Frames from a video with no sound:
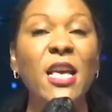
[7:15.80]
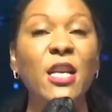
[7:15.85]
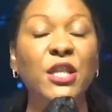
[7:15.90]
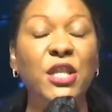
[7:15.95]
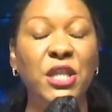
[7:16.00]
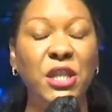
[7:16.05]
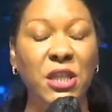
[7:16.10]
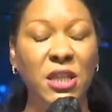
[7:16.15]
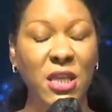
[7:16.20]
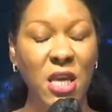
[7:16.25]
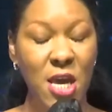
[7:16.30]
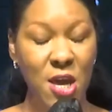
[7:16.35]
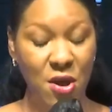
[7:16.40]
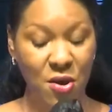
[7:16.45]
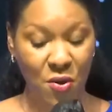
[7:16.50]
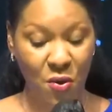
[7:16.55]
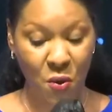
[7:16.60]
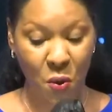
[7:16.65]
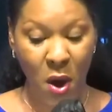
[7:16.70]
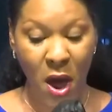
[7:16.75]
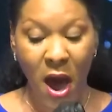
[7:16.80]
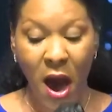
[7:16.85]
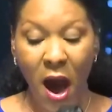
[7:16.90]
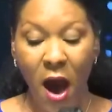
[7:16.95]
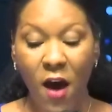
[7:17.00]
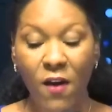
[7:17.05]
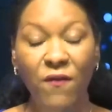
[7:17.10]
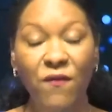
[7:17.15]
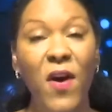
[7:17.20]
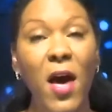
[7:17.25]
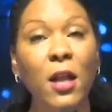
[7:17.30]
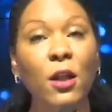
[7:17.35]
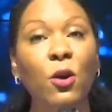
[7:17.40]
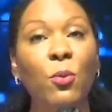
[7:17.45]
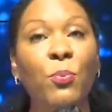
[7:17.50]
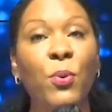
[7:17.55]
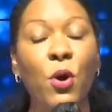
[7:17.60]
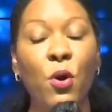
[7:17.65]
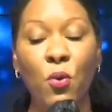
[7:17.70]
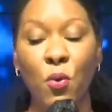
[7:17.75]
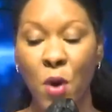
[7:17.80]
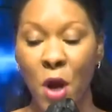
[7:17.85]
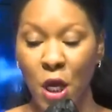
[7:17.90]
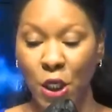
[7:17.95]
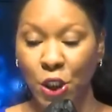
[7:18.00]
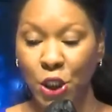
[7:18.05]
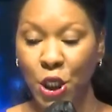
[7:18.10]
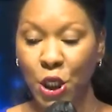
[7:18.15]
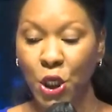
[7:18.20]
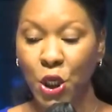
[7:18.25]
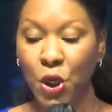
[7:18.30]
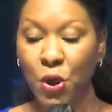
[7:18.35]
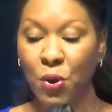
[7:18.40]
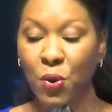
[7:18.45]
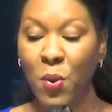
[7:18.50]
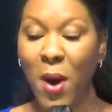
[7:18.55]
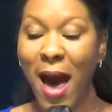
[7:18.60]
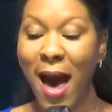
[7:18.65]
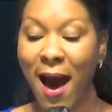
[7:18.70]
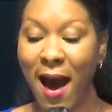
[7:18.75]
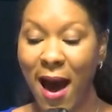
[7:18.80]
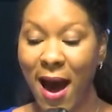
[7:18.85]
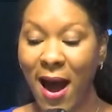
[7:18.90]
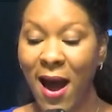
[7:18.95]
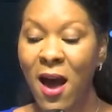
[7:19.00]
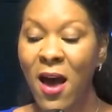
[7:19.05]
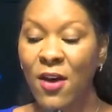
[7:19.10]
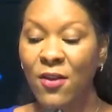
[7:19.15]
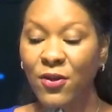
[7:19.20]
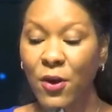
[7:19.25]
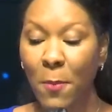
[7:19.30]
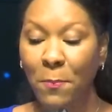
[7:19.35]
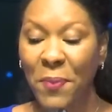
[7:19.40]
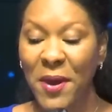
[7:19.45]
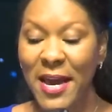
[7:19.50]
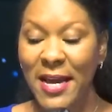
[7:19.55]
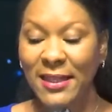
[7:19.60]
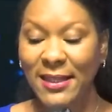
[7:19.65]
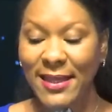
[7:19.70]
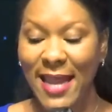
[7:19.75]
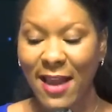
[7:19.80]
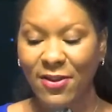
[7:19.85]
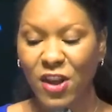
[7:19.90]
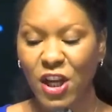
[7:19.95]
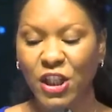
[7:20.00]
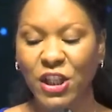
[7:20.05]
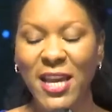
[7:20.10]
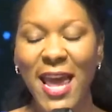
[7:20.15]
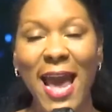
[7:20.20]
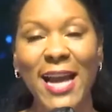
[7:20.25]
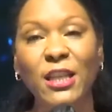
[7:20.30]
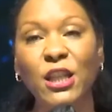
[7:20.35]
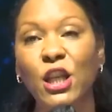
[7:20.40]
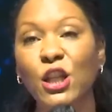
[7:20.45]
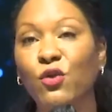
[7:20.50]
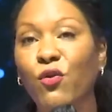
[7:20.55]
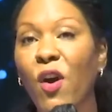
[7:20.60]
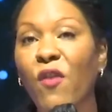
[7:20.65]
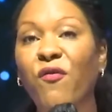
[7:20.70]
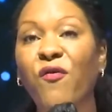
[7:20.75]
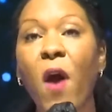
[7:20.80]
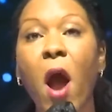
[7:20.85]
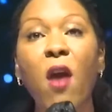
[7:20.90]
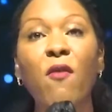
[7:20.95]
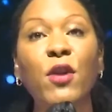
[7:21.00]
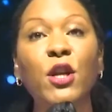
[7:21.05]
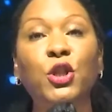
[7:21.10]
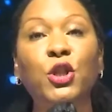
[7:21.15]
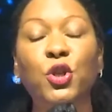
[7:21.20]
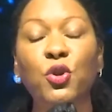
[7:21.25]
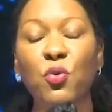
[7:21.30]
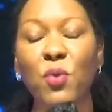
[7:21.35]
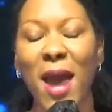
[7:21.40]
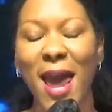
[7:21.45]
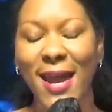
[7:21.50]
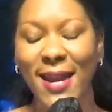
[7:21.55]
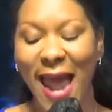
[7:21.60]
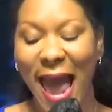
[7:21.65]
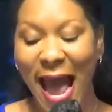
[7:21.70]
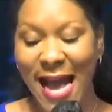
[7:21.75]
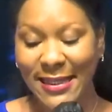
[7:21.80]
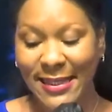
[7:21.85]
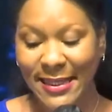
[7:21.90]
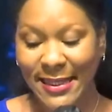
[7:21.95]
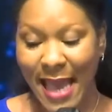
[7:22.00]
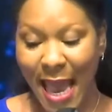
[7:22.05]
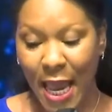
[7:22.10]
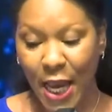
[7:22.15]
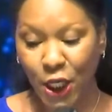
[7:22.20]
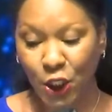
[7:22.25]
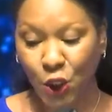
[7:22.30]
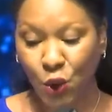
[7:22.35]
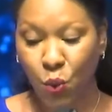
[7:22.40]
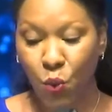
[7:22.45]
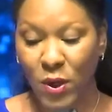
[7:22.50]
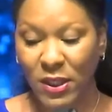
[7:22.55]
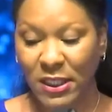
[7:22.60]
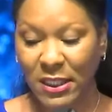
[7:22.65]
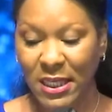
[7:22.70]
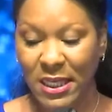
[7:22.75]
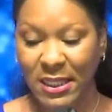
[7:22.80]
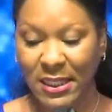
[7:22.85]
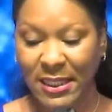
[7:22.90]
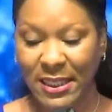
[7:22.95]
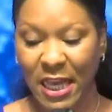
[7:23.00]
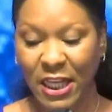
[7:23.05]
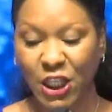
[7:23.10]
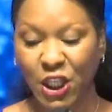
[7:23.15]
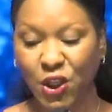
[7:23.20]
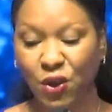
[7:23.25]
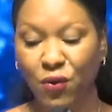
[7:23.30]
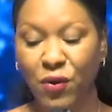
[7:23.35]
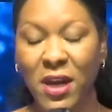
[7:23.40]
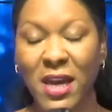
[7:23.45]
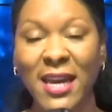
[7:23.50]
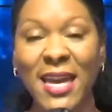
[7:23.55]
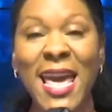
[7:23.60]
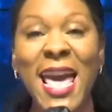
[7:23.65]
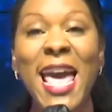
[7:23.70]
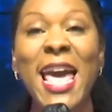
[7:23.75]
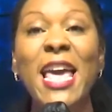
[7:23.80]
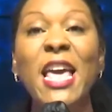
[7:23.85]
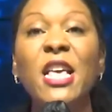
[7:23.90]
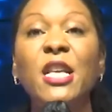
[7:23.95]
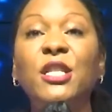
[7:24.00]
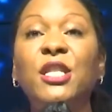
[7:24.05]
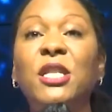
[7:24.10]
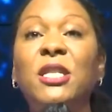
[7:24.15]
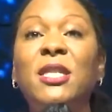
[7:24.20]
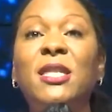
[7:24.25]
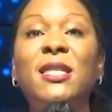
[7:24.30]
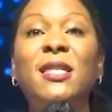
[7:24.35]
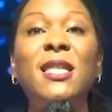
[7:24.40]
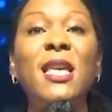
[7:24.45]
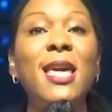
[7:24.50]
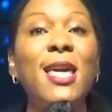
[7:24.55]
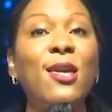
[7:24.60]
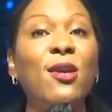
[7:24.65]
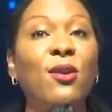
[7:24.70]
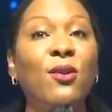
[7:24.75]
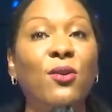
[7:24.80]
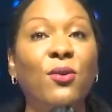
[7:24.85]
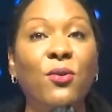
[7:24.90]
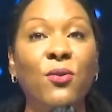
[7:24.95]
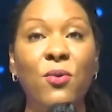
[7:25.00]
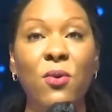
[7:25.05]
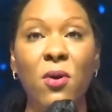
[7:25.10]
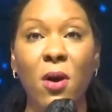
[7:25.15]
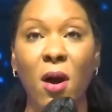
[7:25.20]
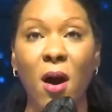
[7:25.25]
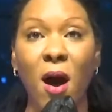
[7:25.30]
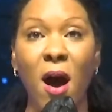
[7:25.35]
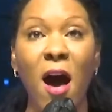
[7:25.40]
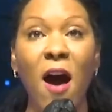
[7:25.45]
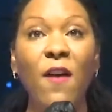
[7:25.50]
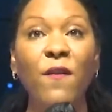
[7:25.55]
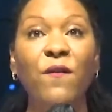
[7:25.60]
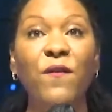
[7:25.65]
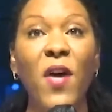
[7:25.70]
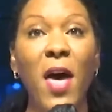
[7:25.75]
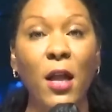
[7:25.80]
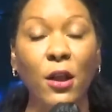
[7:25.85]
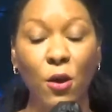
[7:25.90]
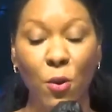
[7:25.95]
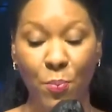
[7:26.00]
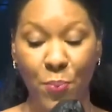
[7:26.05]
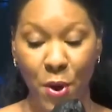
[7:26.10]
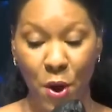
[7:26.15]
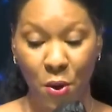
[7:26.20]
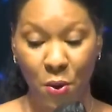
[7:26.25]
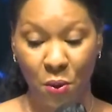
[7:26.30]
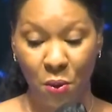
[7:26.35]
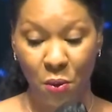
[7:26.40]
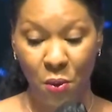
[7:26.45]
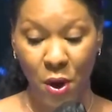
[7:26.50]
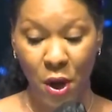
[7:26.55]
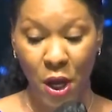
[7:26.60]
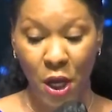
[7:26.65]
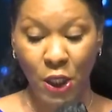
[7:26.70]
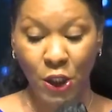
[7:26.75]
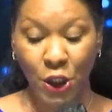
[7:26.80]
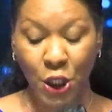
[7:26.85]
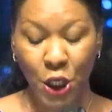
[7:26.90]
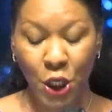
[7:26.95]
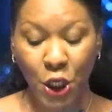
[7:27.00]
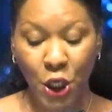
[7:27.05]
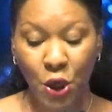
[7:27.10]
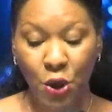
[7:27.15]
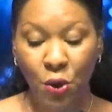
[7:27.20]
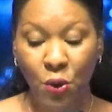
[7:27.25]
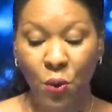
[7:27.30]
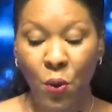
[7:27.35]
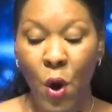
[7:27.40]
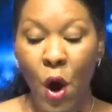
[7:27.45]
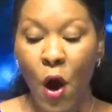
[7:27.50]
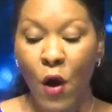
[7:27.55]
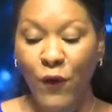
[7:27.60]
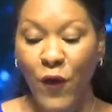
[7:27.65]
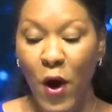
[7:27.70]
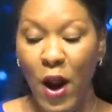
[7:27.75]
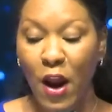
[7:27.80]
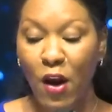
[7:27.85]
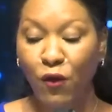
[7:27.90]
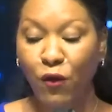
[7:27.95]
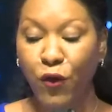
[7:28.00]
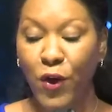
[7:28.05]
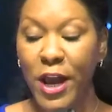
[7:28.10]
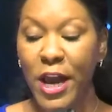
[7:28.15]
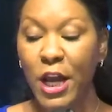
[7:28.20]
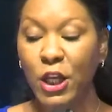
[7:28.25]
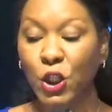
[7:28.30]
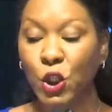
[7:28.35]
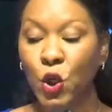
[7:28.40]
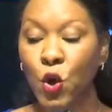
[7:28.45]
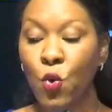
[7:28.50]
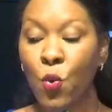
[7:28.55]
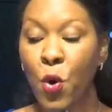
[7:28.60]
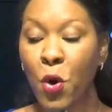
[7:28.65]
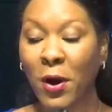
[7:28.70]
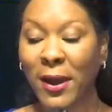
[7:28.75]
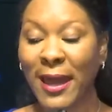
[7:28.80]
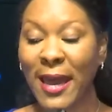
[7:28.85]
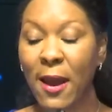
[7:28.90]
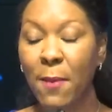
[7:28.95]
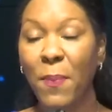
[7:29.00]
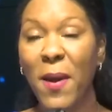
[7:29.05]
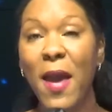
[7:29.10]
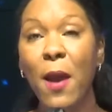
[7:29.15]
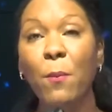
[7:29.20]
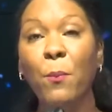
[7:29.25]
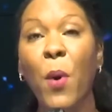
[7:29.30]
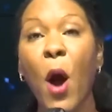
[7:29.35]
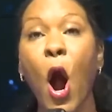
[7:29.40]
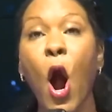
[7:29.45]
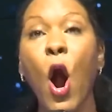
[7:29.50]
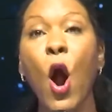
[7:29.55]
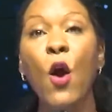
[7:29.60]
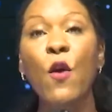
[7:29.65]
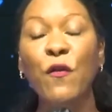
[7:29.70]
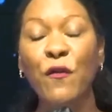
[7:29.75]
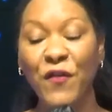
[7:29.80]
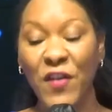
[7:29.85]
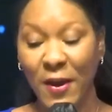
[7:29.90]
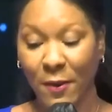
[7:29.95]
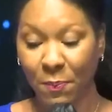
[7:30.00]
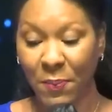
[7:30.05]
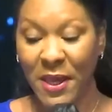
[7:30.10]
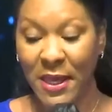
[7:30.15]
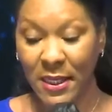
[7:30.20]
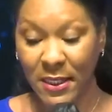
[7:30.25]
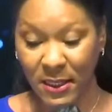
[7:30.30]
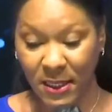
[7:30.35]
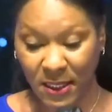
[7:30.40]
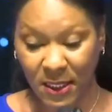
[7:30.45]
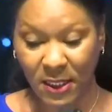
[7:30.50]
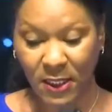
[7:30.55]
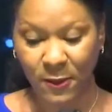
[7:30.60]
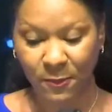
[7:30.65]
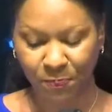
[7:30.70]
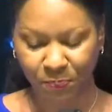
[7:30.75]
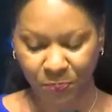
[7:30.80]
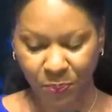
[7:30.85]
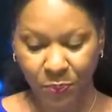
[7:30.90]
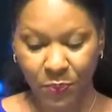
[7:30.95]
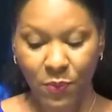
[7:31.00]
is still available to you. The peace that the text is referring to in Isaiah 26:3 is still available to you. For it reads, "You will keep in perfect peace."